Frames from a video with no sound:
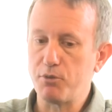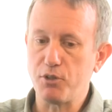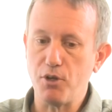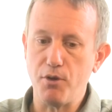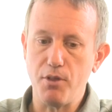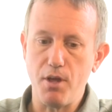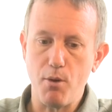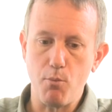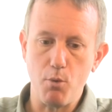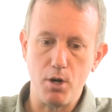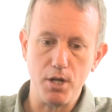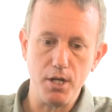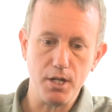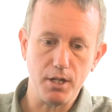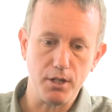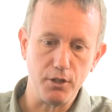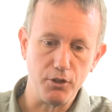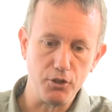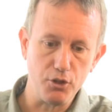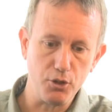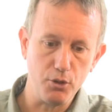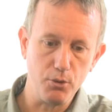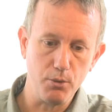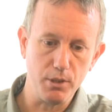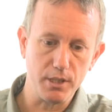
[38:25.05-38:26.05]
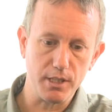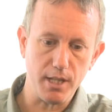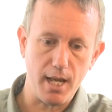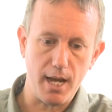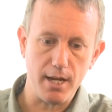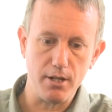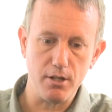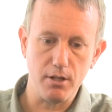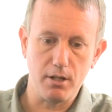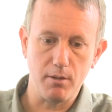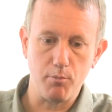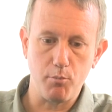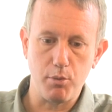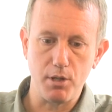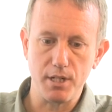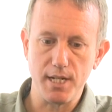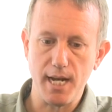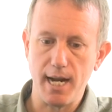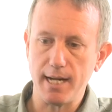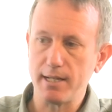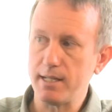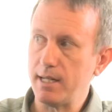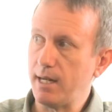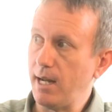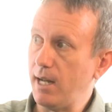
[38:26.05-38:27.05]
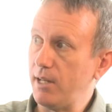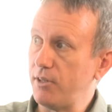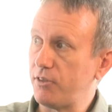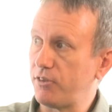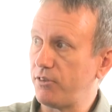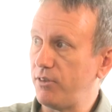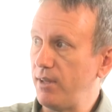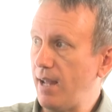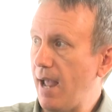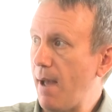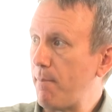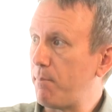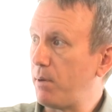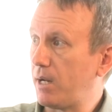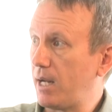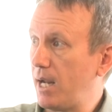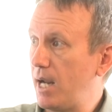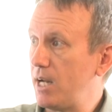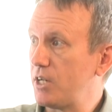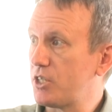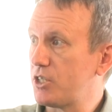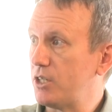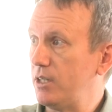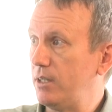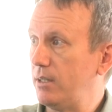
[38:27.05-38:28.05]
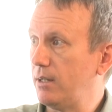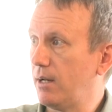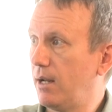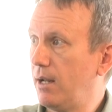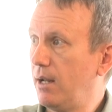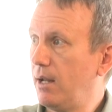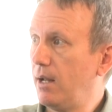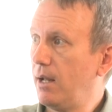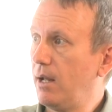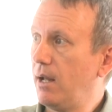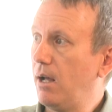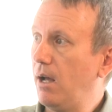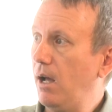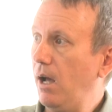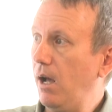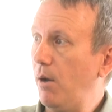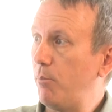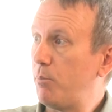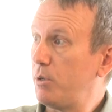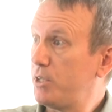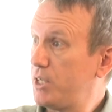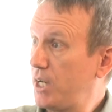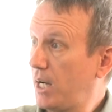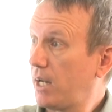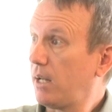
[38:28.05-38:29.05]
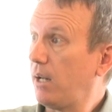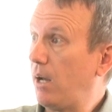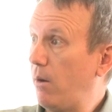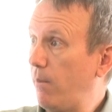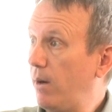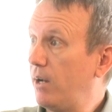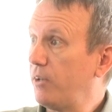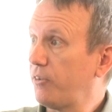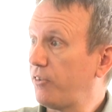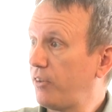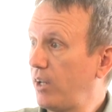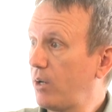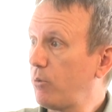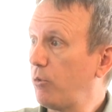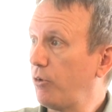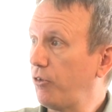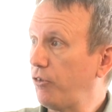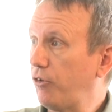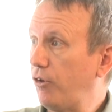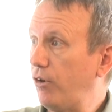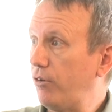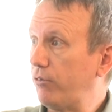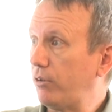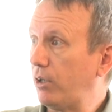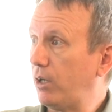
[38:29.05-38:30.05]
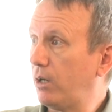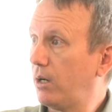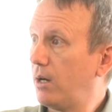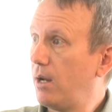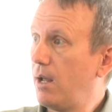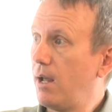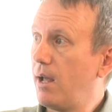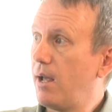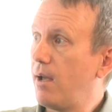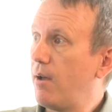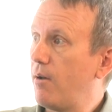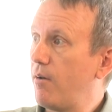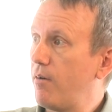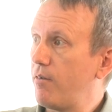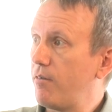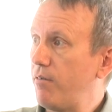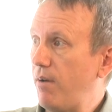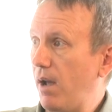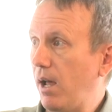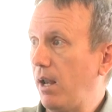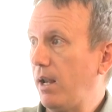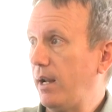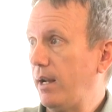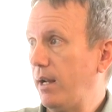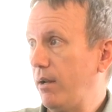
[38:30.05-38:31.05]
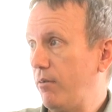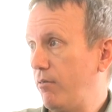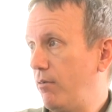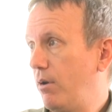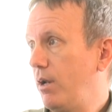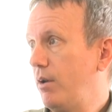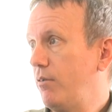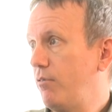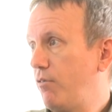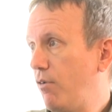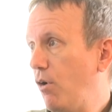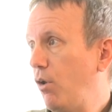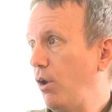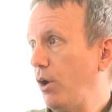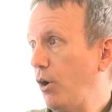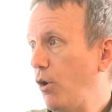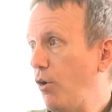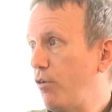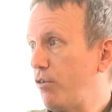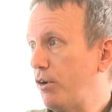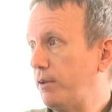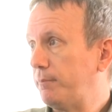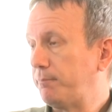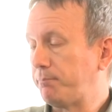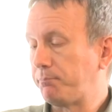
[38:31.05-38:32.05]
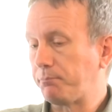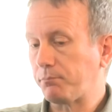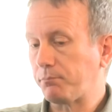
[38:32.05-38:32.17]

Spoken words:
So that what you can do is that you can protect against the application, particularly around SQL Server, failing and falling over.